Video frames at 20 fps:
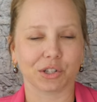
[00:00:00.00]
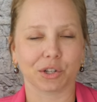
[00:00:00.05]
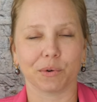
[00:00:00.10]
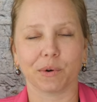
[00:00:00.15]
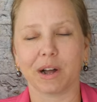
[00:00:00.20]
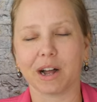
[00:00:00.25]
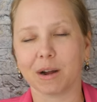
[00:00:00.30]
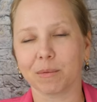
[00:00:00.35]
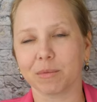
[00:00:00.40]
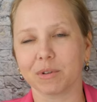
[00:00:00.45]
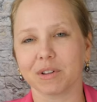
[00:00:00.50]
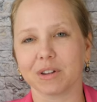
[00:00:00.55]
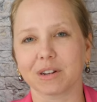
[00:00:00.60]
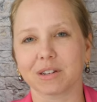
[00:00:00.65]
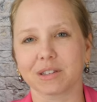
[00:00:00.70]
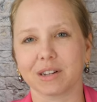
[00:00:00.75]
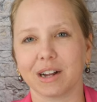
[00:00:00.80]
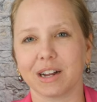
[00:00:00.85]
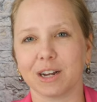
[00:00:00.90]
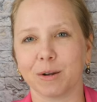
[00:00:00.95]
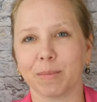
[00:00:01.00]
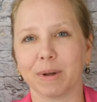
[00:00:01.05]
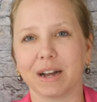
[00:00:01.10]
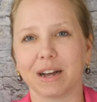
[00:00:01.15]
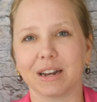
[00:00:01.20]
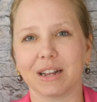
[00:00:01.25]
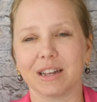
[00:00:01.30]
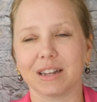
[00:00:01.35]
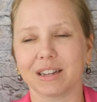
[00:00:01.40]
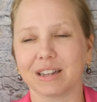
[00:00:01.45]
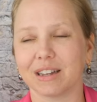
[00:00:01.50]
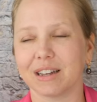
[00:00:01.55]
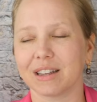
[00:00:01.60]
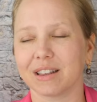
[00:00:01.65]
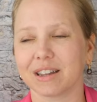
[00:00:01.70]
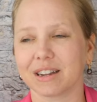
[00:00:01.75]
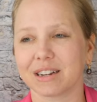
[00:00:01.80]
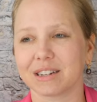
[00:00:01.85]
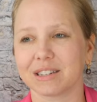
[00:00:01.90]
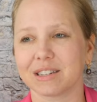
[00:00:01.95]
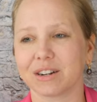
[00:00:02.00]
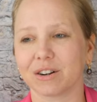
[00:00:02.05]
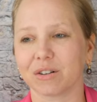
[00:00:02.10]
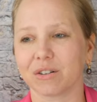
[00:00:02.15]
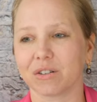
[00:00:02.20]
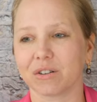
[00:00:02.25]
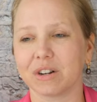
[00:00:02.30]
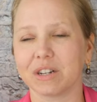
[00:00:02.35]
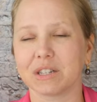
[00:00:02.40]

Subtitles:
So I'm really excited about it. Again, like I said earlier,